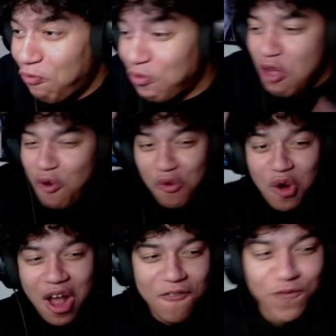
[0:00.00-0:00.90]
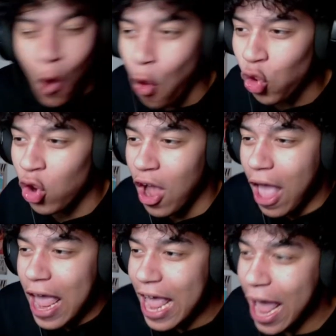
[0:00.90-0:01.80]
New four
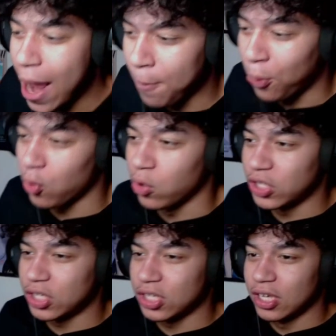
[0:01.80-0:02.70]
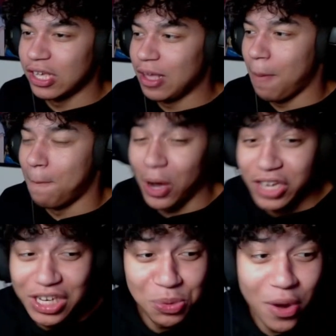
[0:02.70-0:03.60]
emperors!
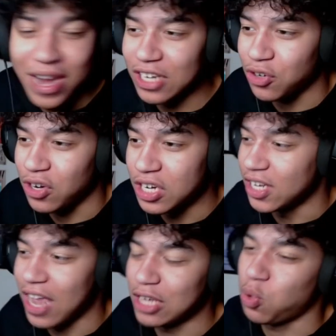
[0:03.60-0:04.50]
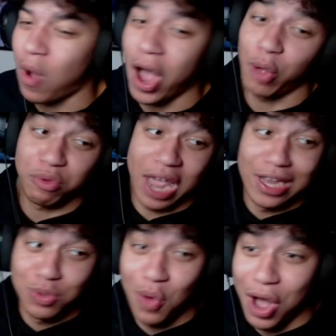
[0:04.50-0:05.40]
Buggy's one? That's crazy. That's wild.
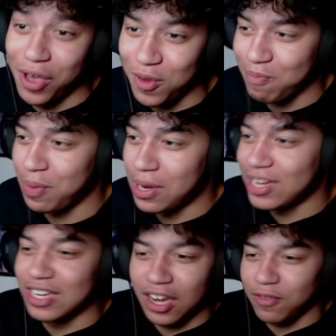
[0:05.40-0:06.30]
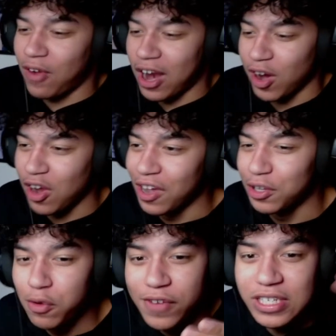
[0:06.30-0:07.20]
But that's fire.
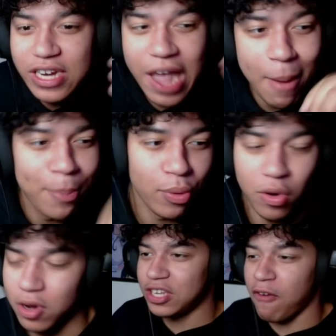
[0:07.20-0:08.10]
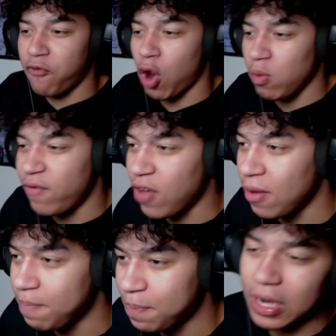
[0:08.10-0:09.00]
Luffy's an emperor. See how far we've
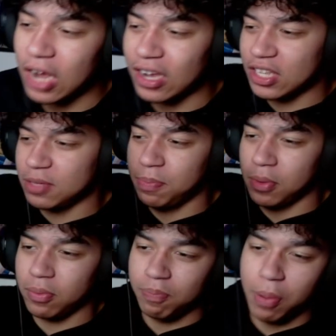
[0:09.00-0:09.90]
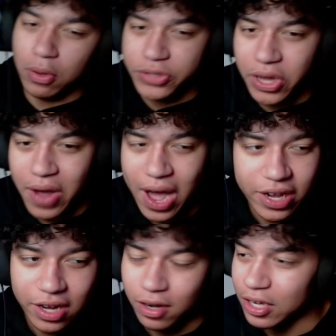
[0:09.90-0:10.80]
come? My God, get this bozo out of
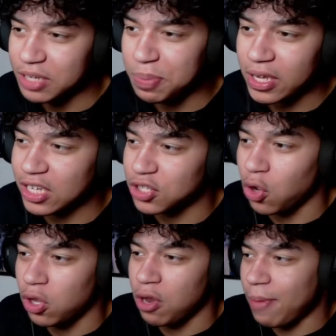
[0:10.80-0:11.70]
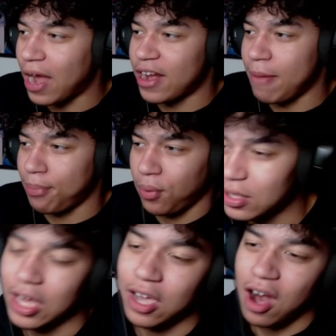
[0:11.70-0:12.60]
here. He's about to get soloed by an emperor.
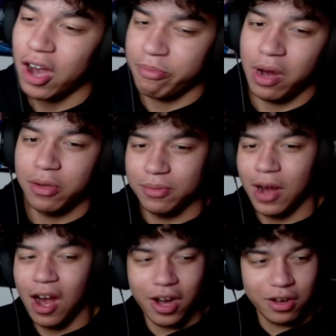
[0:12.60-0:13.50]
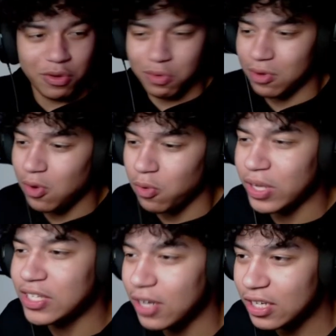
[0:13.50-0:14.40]
Yeah, alright, bro. Alright. Cool, wait
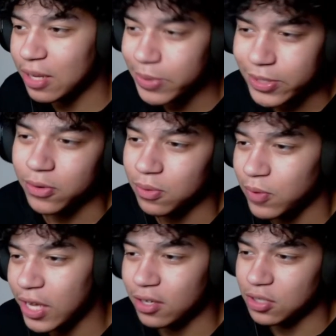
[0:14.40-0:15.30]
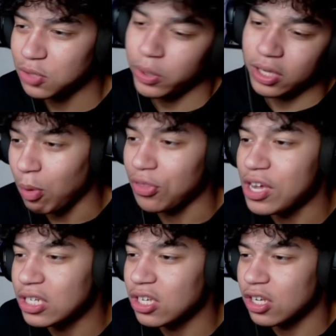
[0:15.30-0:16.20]
till next episode. Wait. Bro, I think
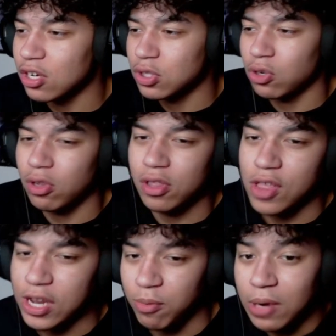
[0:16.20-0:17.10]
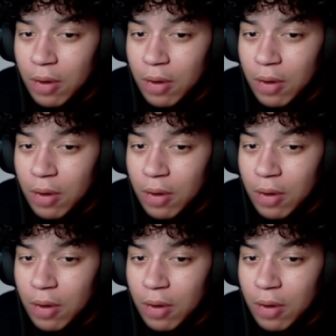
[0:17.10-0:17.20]
he's gonna go solo the line up.